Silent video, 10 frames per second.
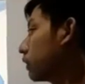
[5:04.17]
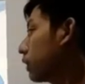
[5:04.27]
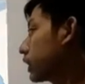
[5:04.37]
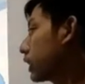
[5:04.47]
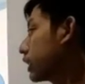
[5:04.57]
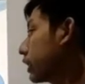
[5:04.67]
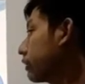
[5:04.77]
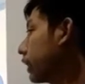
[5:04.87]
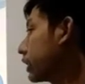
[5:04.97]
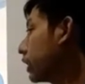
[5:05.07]
First is
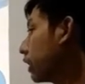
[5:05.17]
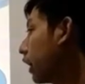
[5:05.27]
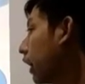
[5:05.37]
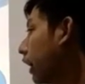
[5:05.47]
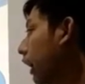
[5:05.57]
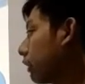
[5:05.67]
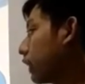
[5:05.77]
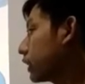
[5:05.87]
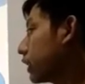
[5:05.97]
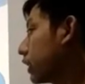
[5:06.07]
inflection.
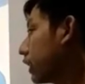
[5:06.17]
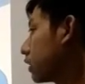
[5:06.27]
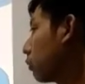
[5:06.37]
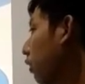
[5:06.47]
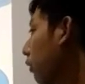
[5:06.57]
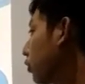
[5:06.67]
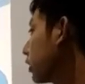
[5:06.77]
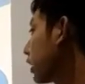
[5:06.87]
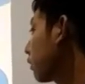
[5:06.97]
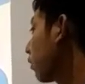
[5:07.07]
Inflection is the
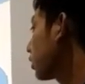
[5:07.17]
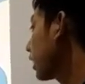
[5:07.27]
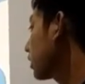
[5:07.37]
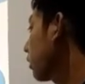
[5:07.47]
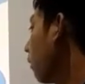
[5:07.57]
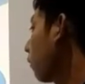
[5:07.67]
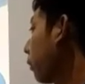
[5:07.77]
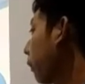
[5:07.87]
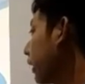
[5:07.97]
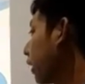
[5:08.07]
morphological process
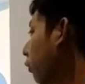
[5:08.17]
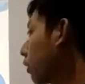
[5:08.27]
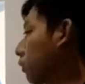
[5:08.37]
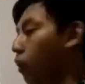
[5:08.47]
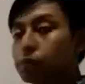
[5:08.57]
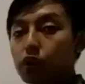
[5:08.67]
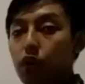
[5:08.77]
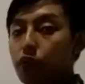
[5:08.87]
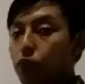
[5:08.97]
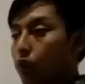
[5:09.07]
for making word forms
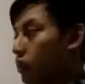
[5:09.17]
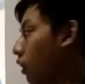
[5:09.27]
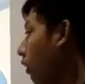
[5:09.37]
of word.